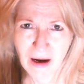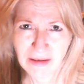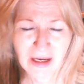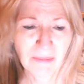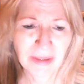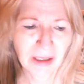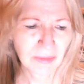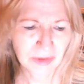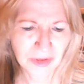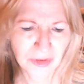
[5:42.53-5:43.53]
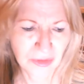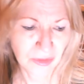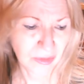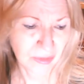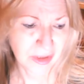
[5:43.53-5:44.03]
Not being able
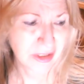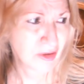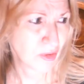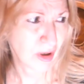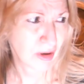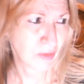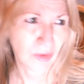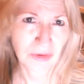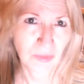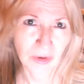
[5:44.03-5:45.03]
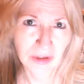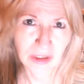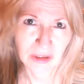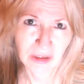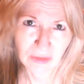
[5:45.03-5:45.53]
to, it's no longer worth
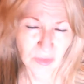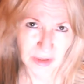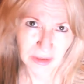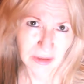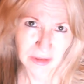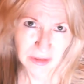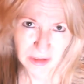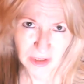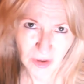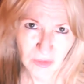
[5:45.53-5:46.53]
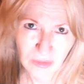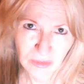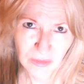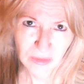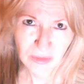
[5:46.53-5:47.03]
working with, you know?
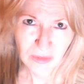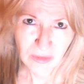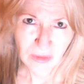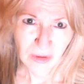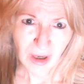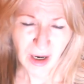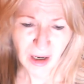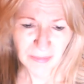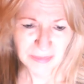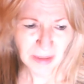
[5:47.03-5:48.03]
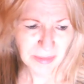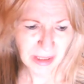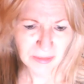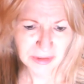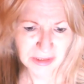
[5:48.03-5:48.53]
Not
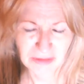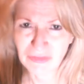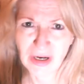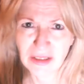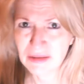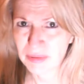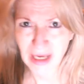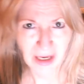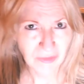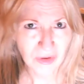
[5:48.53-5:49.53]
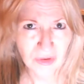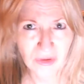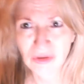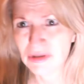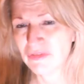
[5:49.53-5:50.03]
being able to defend the
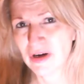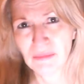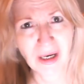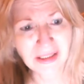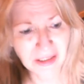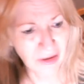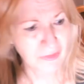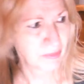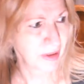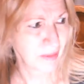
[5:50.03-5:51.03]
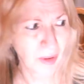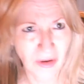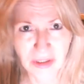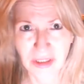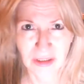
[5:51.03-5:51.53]
behavior or defend myself and being a
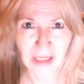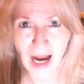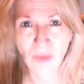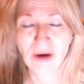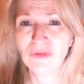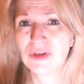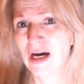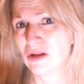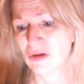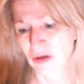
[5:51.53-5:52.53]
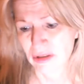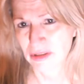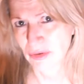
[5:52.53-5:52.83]
part of this, however that looks,